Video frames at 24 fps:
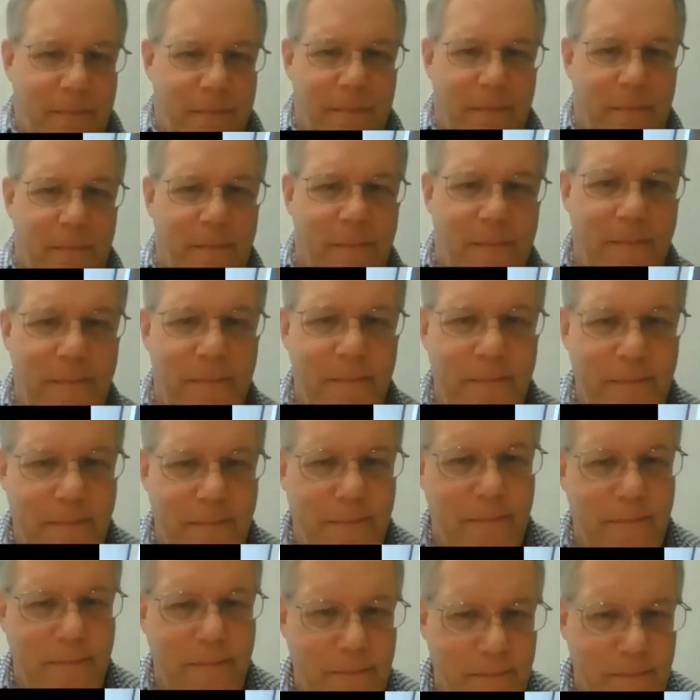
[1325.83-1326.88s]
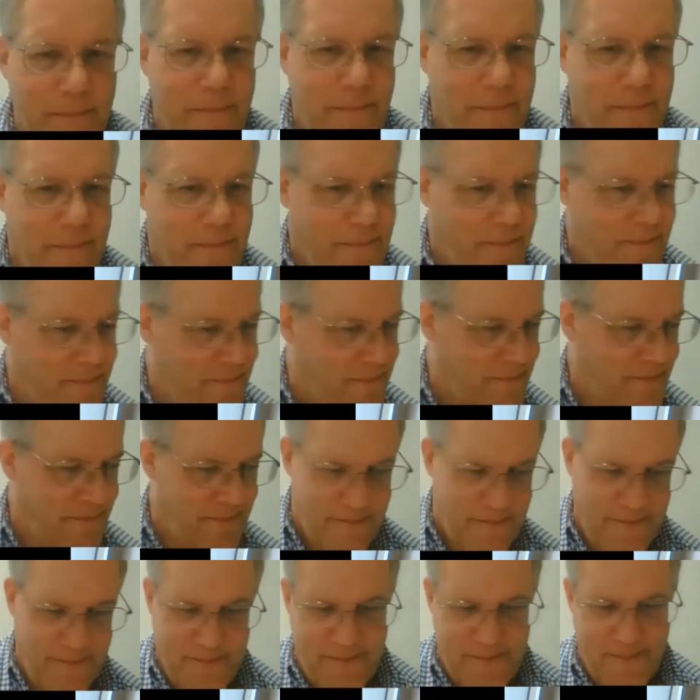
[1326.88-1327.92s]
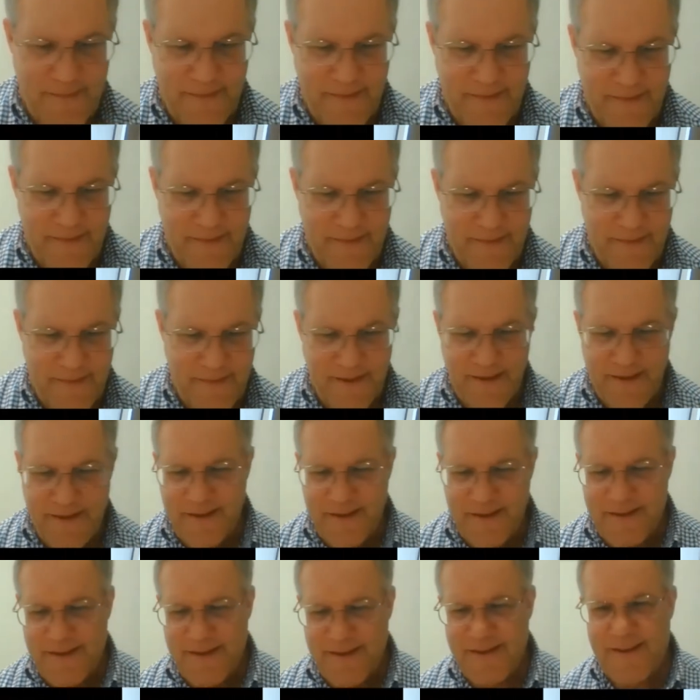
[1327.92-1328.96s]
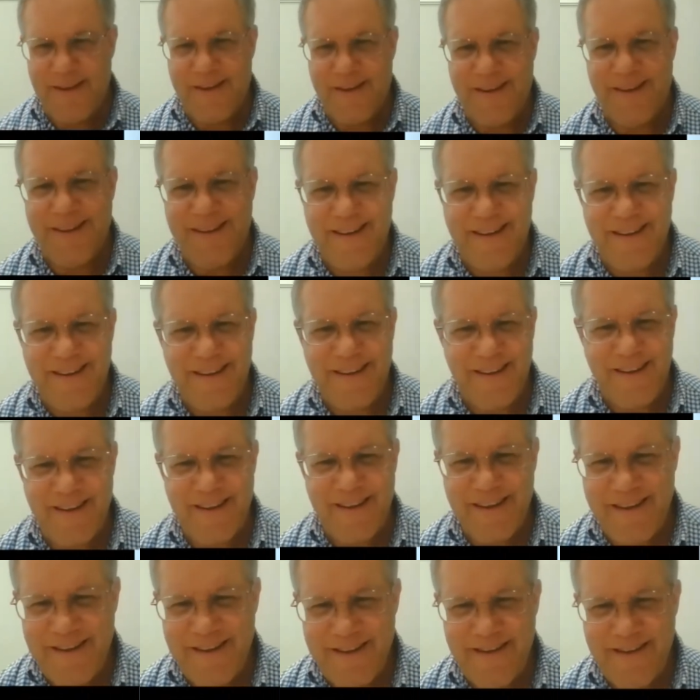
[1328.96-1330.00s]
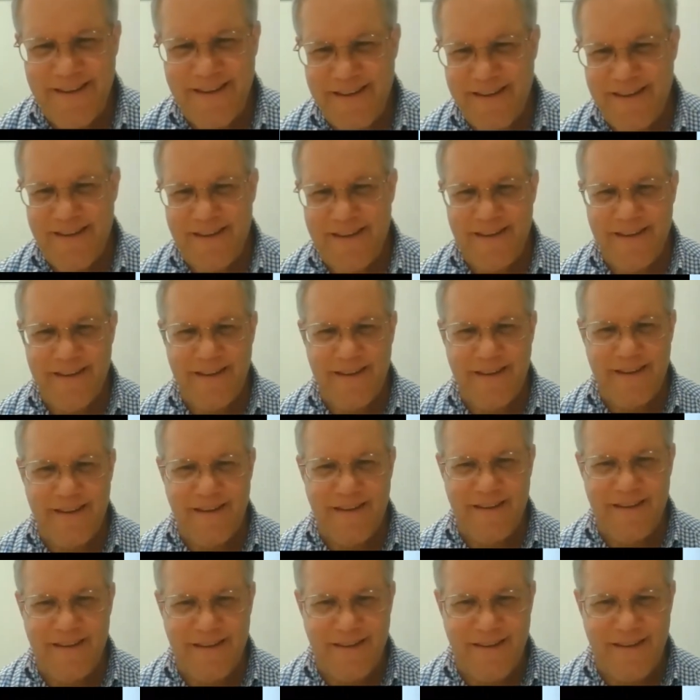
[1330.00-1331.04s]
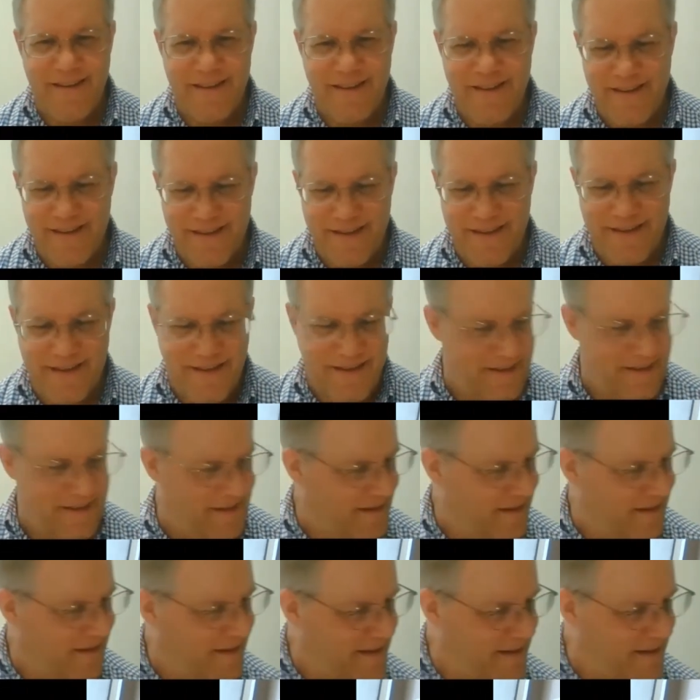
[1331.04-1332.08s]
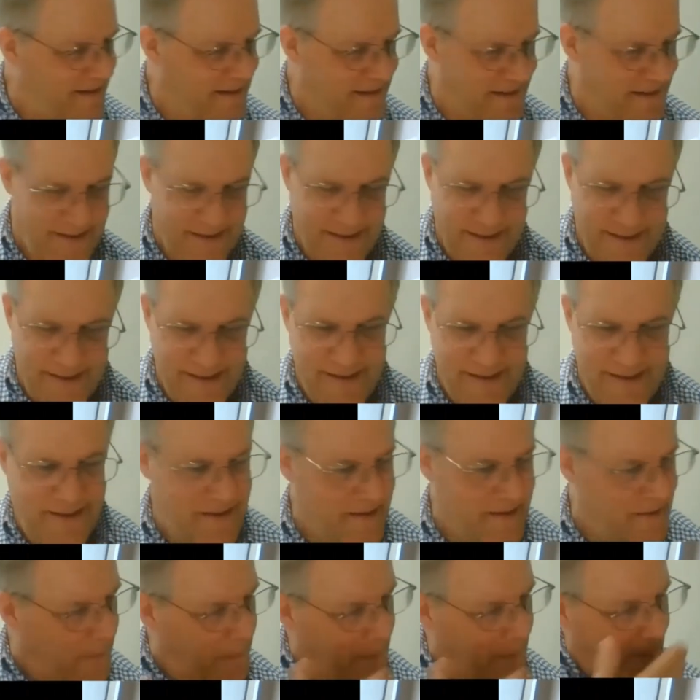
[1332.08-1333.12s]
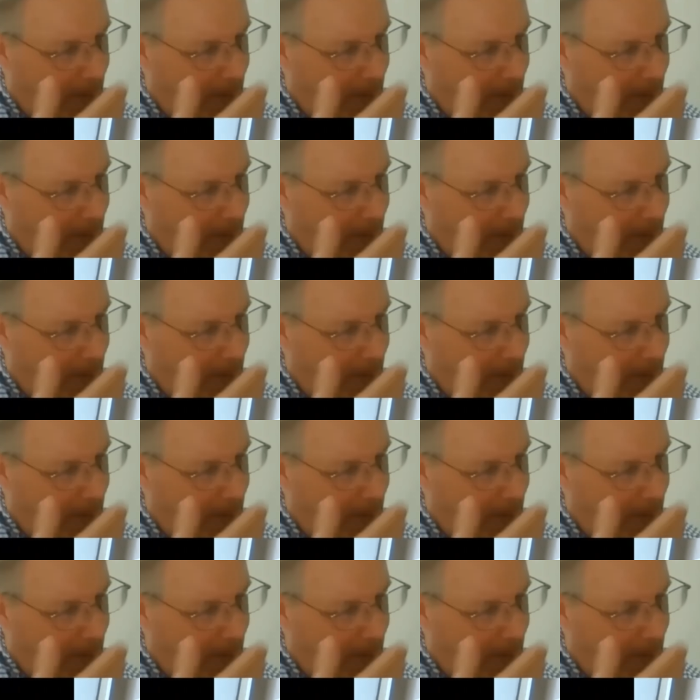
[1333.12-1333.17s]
This person isn't speaking.